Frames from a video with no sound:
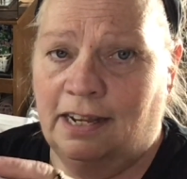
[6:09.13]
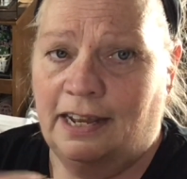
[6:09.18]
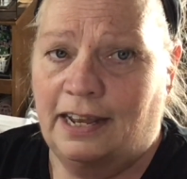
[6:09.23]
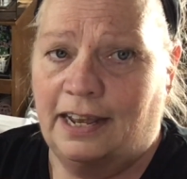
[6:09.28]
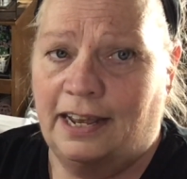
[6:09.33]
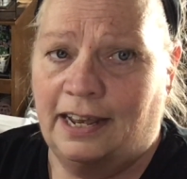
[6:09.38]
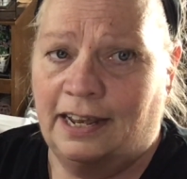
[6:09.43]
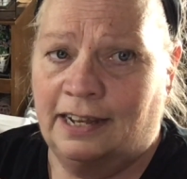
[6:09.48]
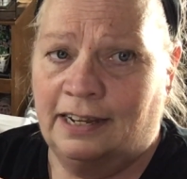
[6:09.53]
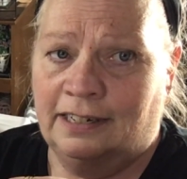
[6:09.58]

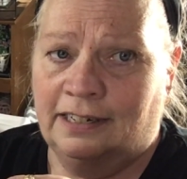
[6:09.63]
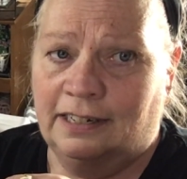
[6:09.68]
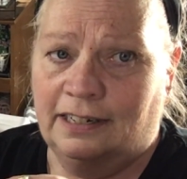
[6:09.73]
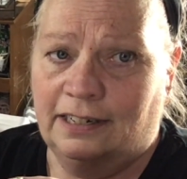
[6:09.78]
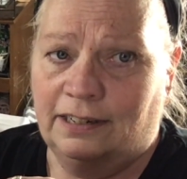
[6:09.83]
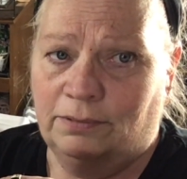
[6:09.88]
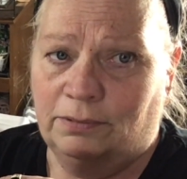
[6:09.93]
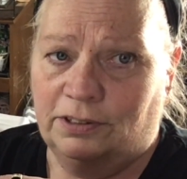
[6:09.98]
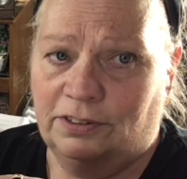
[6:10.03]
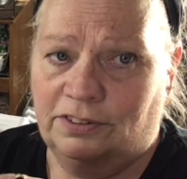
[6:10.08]
And
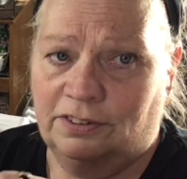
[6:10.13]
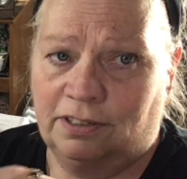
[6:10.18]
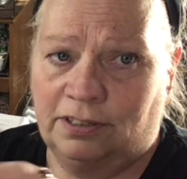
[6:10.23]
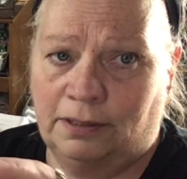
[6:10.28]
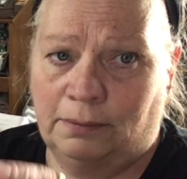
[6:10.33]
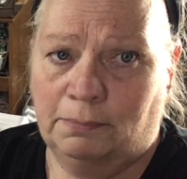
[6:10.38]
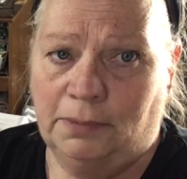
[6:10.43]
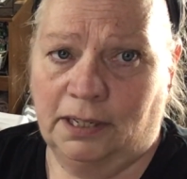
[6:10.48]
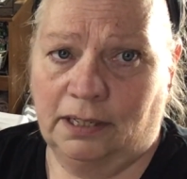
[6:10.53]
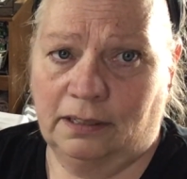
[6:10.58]
it was in
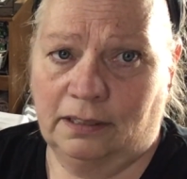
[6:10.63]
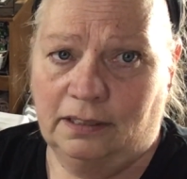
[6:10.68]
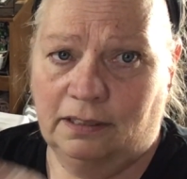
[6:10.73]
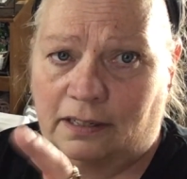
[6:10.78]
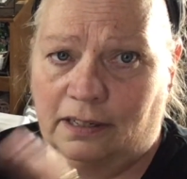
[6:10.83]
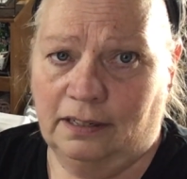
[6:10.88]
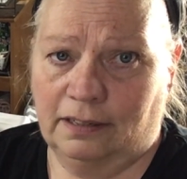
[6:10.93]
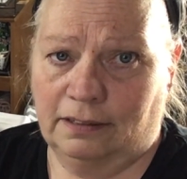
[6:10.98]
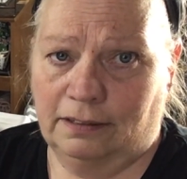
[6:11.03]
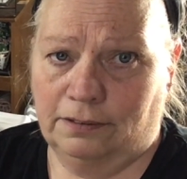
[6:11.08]
the middle
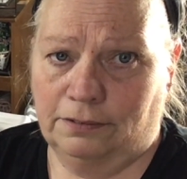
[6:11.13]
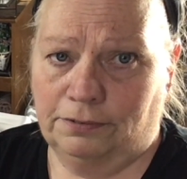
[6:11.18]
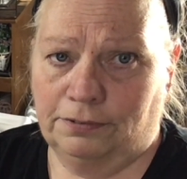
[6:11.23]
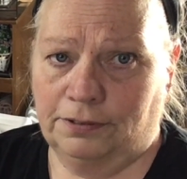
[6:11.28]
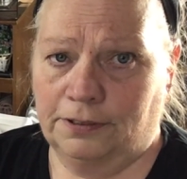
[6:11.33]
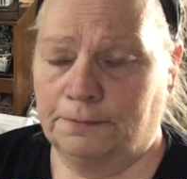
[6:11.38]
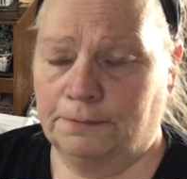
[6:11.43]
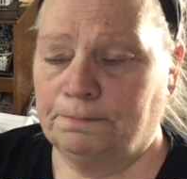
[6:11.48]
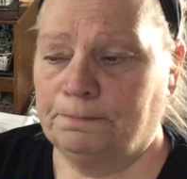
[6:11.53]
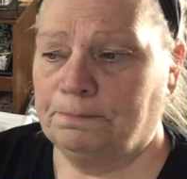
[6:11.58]
of
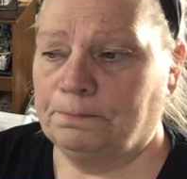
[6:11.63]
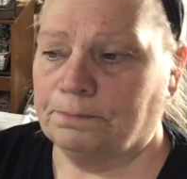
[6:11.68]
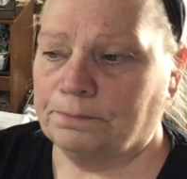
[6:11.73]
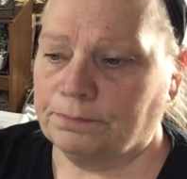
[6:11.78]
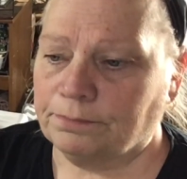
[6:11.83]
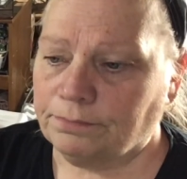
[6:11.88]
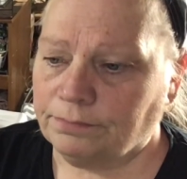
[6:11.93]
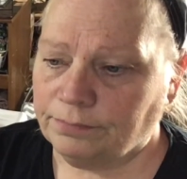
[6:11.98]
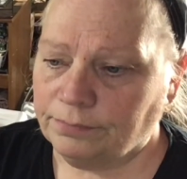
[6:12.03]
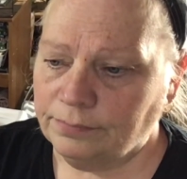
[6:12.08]

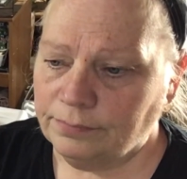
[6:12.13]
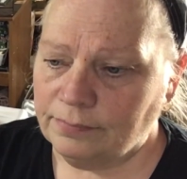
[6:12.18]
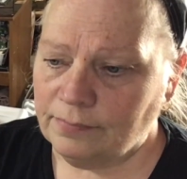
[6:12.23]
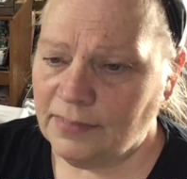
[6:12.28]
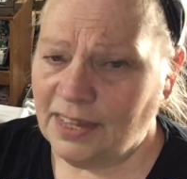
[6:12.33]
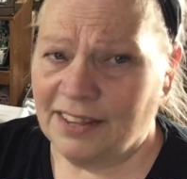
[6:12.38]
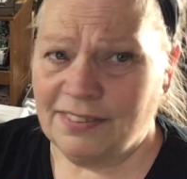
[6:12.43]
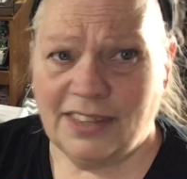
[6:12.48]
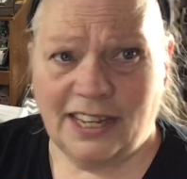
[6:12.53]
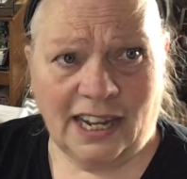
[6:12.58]

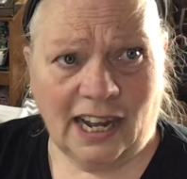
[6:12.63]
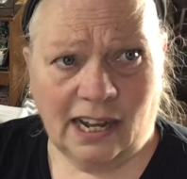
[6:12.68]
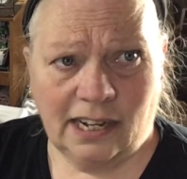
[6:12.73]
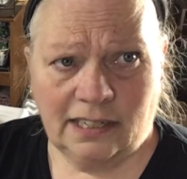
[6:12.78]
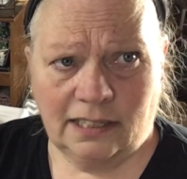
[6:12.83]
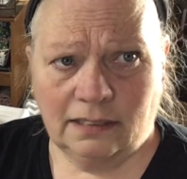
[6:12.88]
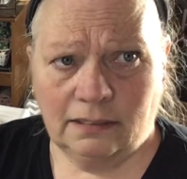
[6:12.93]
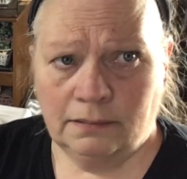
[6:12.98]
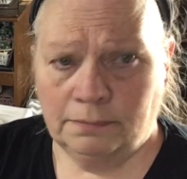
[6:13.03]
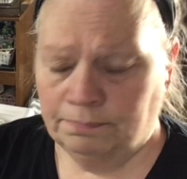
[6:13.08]
the
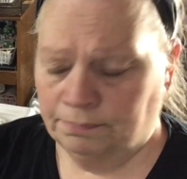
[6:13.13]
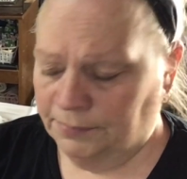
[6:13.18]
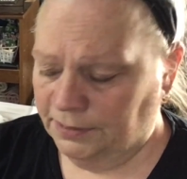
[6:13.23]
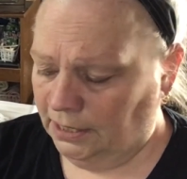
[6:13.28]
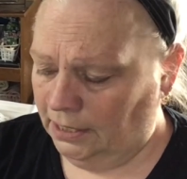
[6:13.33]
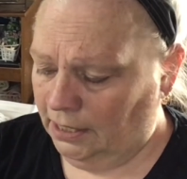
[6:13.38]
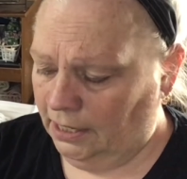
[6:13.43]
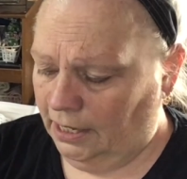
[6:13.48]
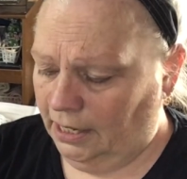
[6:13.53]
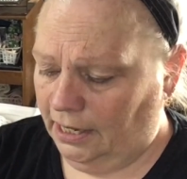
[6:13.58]
aisle.
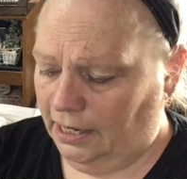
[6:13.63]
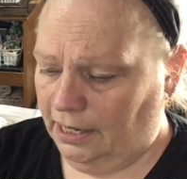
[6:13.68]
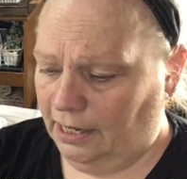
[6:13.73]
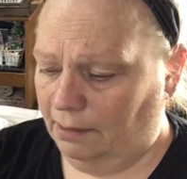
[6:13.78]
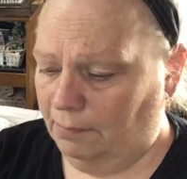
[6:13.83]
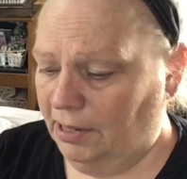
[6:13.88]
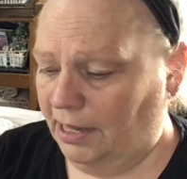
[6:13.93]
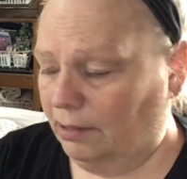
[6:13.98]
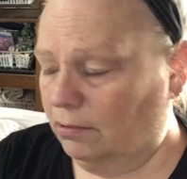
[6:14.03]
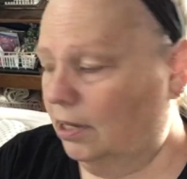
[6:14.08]
And I'm
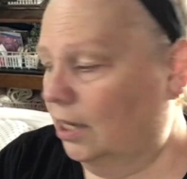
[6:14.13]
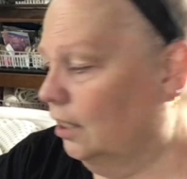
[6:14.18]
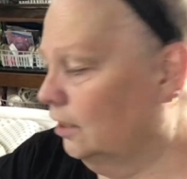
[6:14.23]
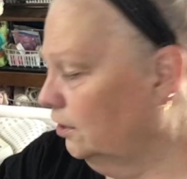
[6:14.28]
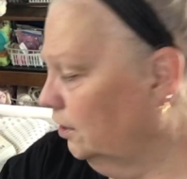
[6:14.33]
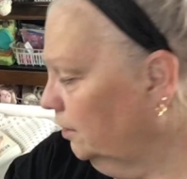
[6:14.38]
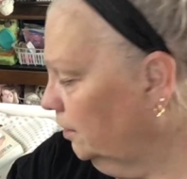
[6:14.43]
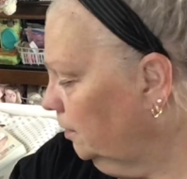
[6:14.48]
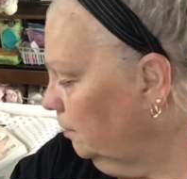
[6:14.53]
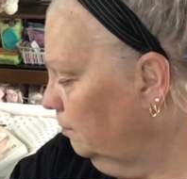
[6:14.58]
like, well, I'll
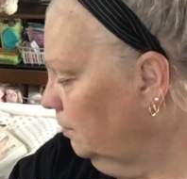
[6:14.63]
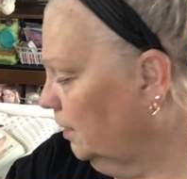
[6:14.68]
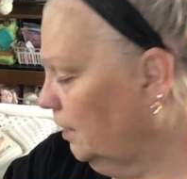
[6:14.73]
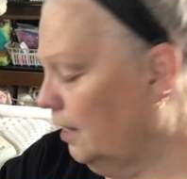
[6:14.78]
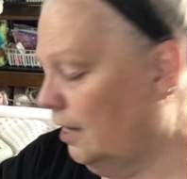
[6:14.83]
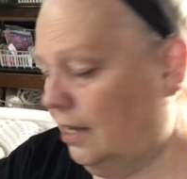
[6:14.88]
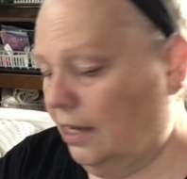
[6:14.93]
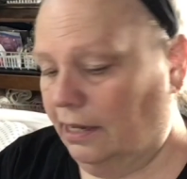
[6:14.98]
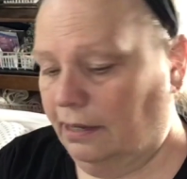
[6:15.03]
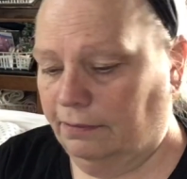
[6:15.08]
just see what they
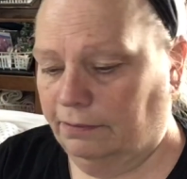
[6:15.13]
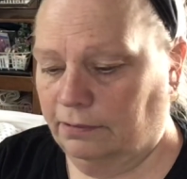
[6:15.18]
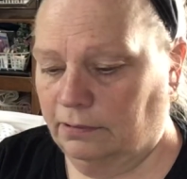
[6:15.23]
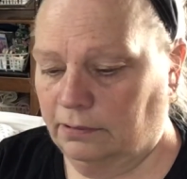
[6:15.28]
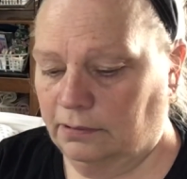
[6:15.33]
have.